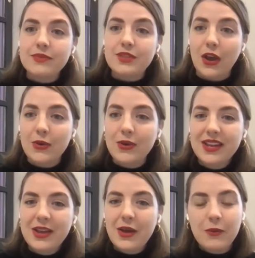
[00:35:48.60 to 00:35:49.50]
So,
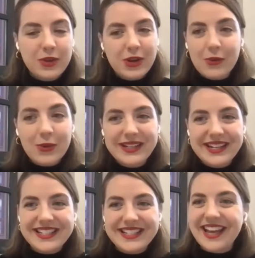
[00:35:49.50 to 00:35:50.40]
you know, we're all in
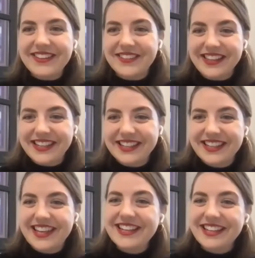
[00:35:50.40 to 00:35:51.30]
it together, I
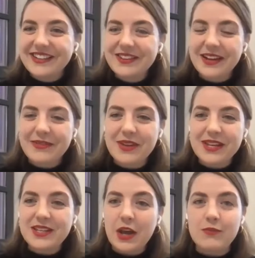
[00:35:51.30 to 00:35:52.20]
think, here
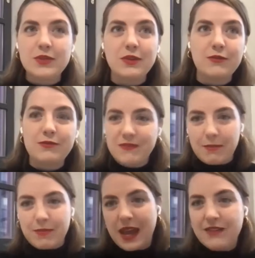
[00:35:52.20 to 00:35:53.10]
in terms of
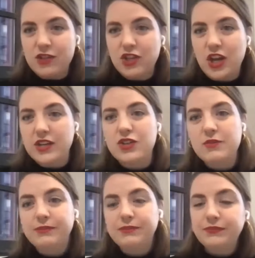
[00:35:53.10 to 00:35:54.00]
that behavior
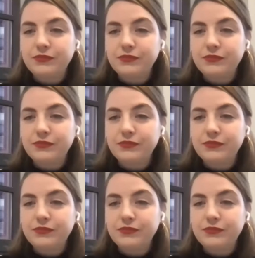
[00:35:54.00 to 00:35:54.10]
change.